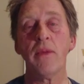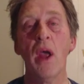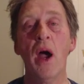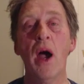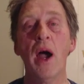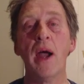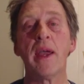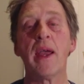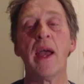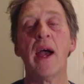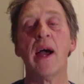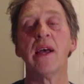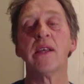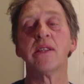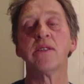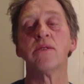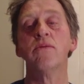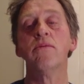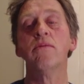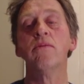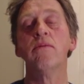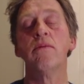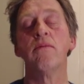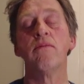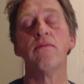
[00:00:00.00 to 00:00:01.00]
a
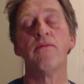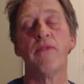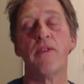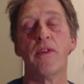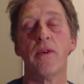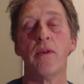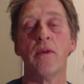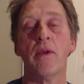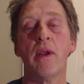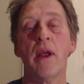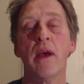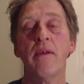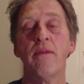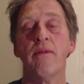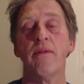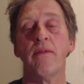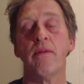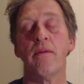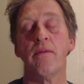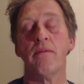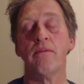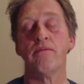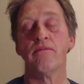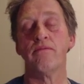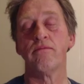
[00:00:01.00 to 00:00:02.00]
castle, fair enough,
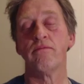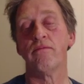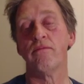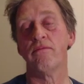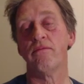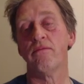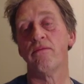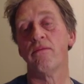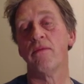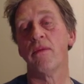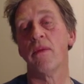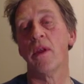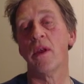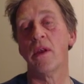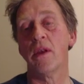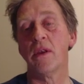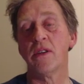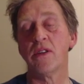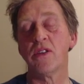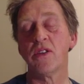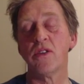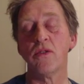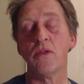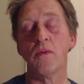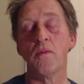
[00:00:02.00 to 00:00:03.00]

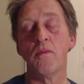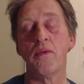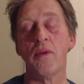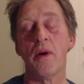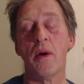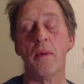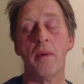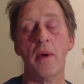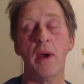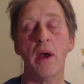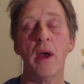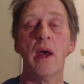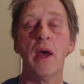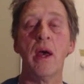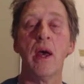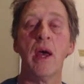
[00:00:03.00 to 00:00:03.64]
still proper,